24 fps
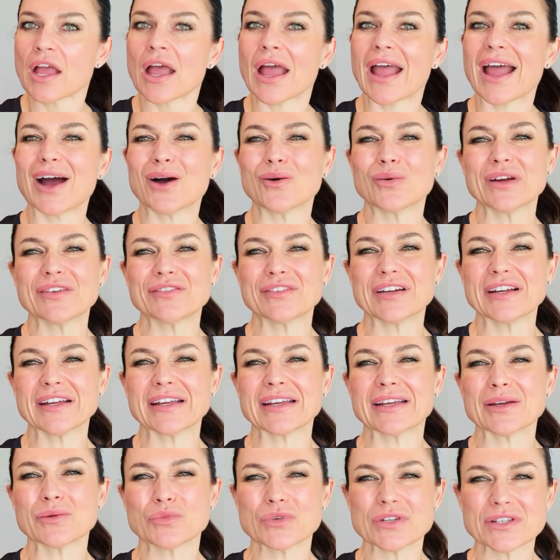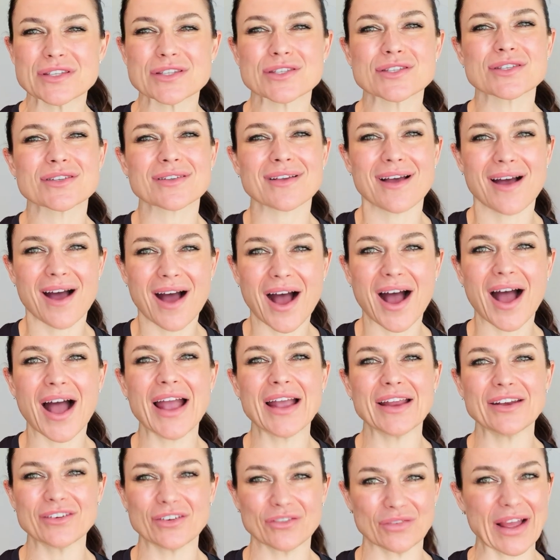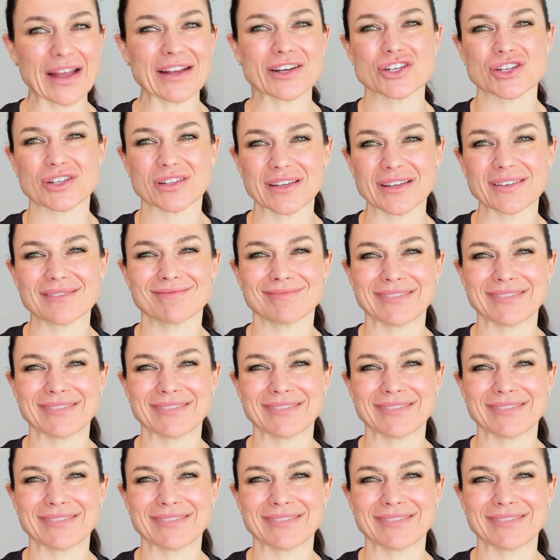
However, it was actually,